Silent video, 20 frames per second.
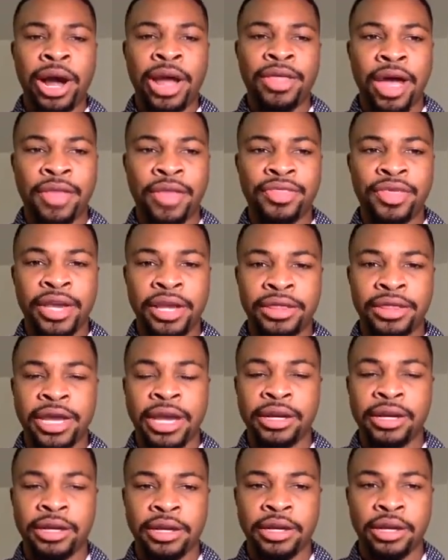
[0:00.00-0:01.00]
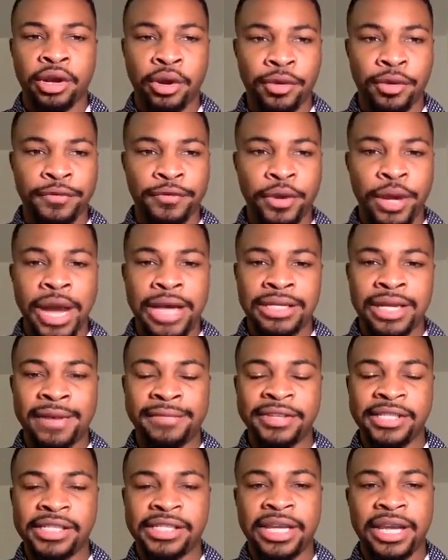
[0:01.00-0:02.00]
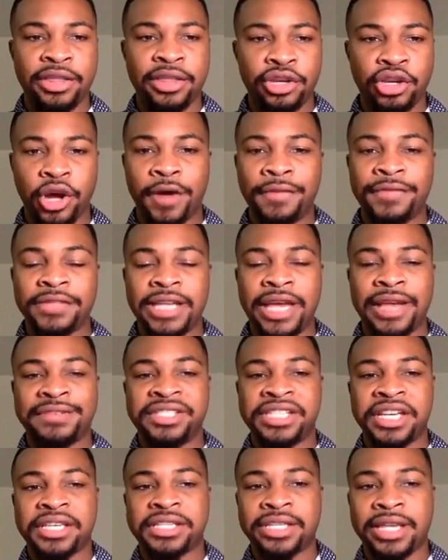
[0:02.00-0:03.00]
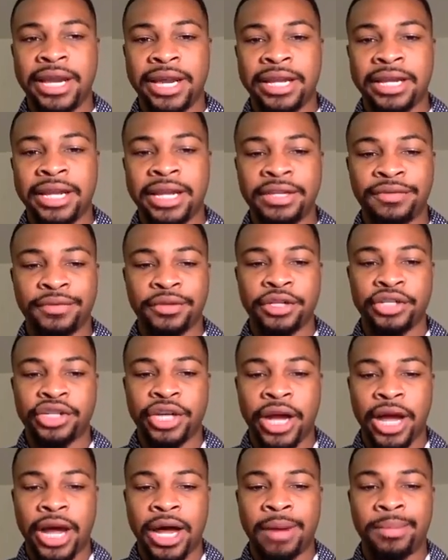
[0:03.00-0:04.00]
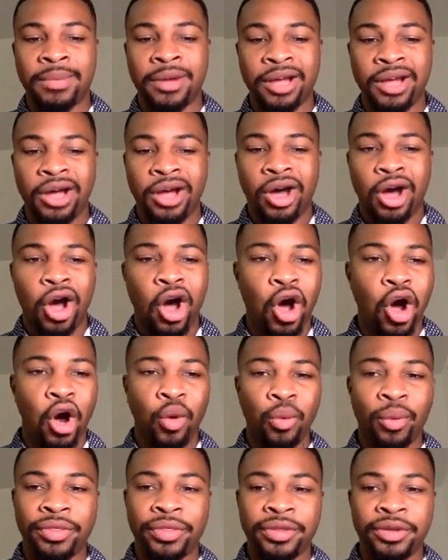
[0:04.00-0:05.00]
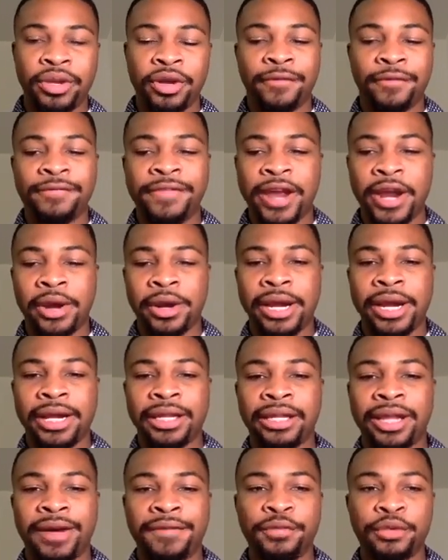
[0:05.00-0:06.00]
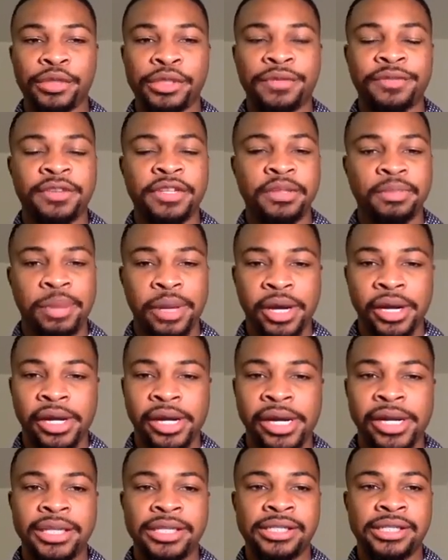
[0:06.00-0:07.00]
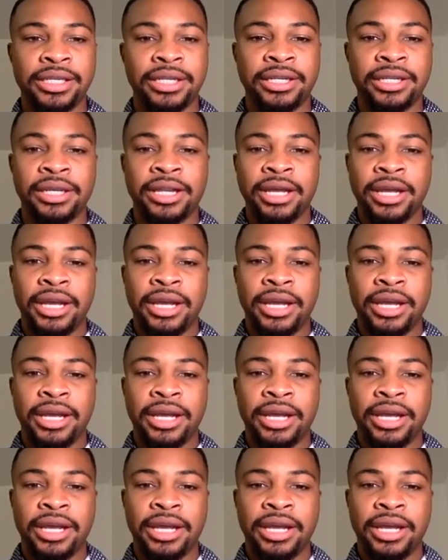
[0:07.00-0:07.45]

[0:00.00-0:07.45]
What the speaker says: I think that, if you guys haven't seen, the Dolphins have 6 candidates for the job, all with, varying levels of experience and